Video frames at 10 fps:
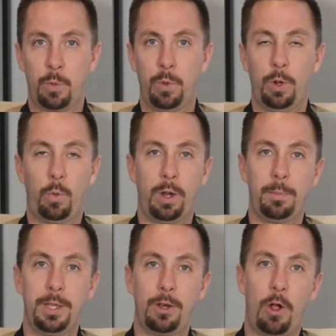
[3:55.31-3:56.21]
We don't want to
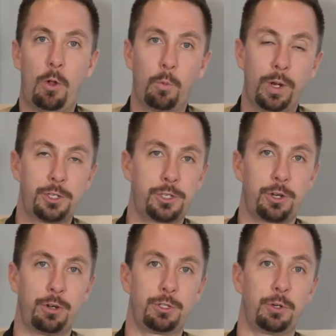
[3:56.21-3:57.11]
be an all-rich
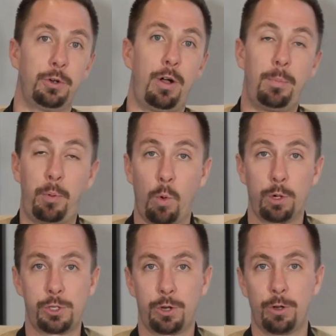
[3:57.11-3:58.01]
church or an all-poor
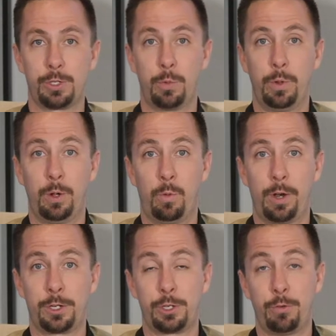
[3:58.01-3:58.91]
church, and we don't
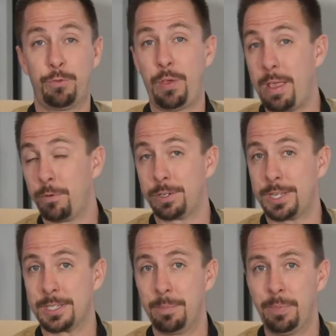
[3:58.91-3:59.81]
want to show
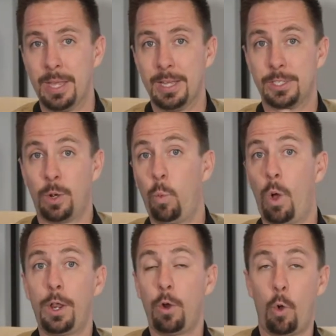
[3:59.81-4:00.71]
favoritism to
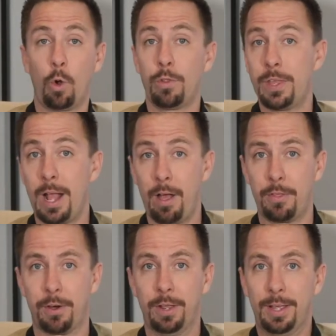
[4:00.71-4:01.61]
one or the
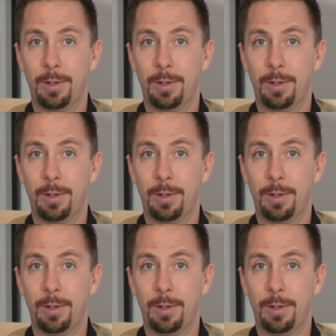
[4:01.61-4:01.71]
other.